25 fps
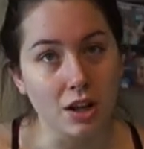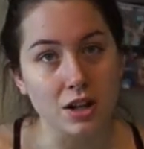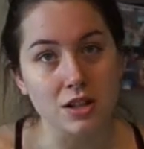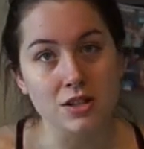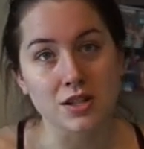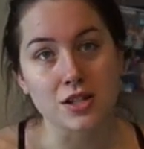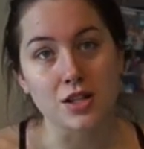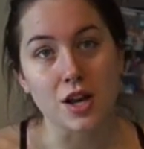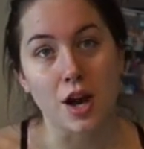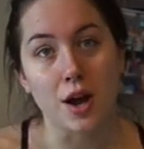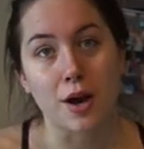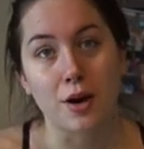
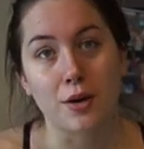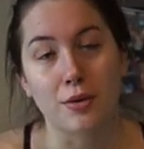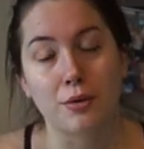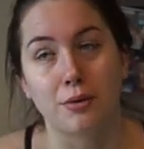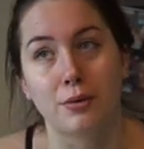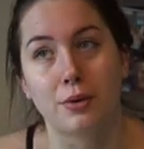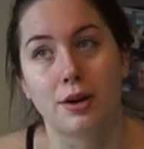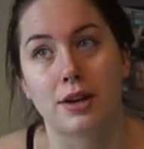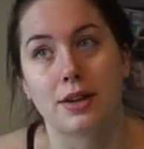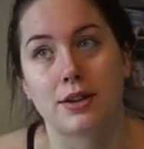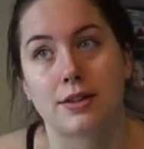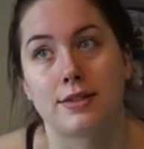
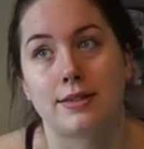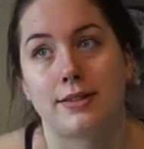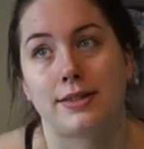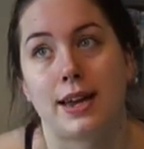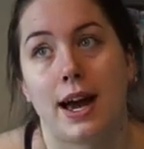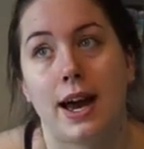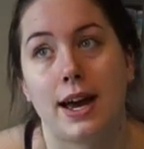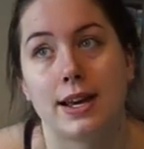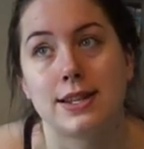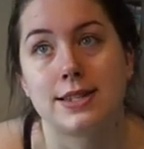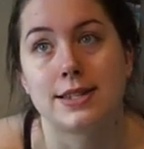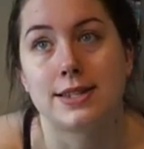So
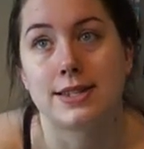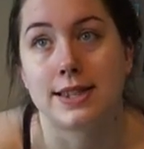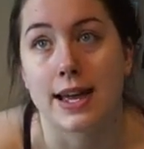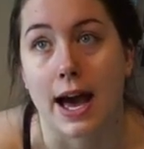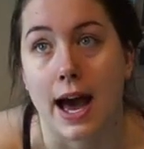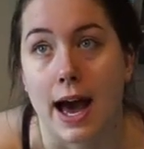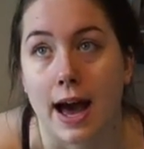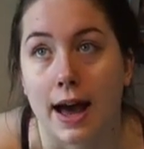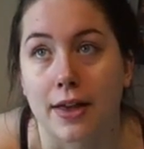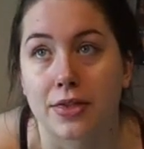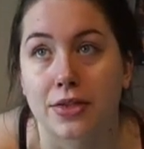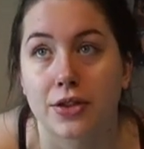that is
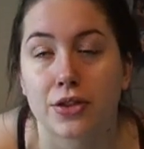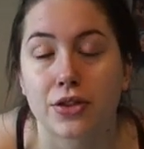that.